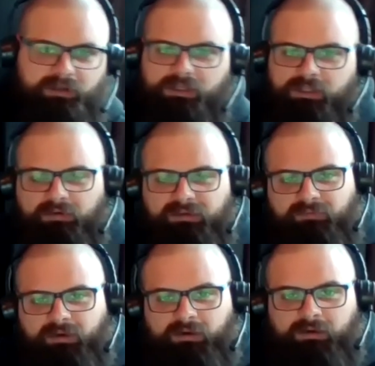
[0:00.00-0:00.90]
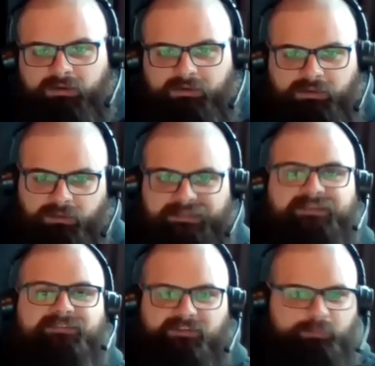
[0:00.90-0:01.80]
You ain't ever gonna gonna live
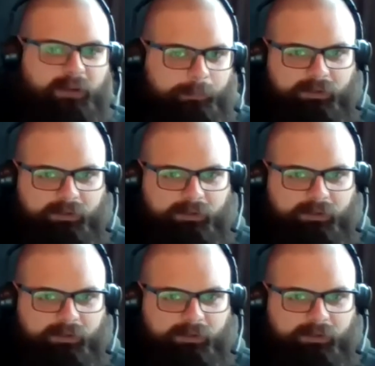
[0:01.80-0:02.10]
in this property.